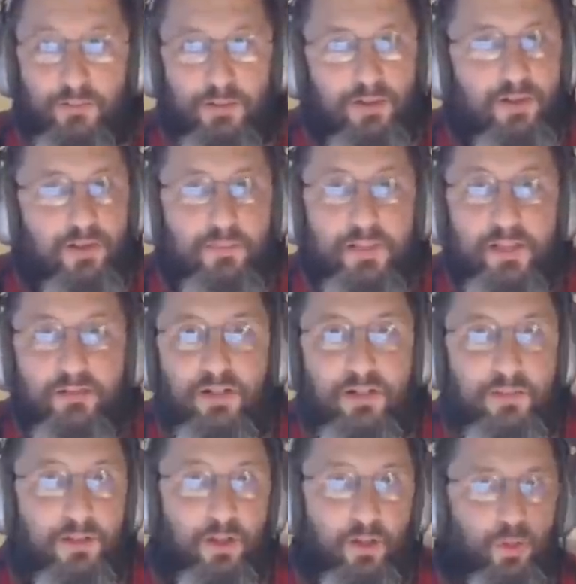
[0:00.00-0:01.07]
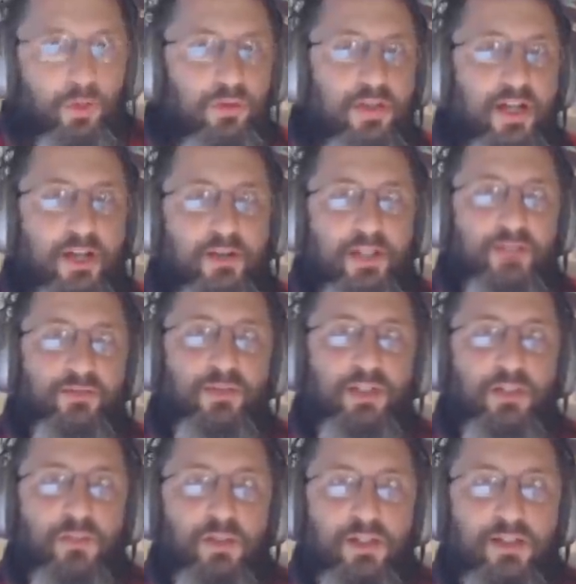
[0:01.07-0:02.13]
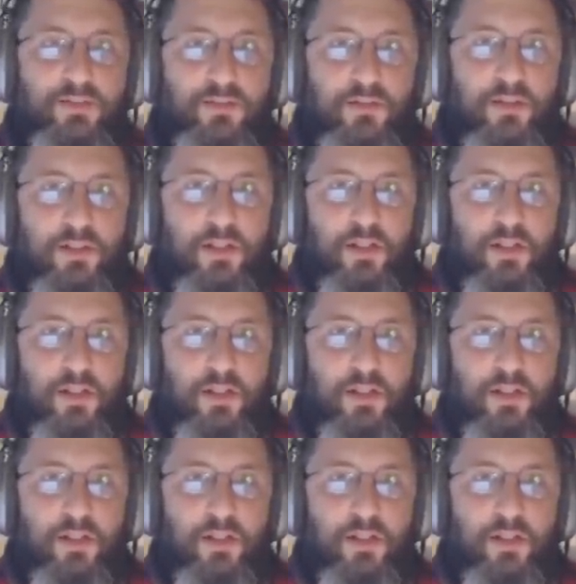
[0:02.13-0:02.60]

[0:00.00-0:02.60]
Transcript: But look at Peter Ruckman. Oh, look how evil he was.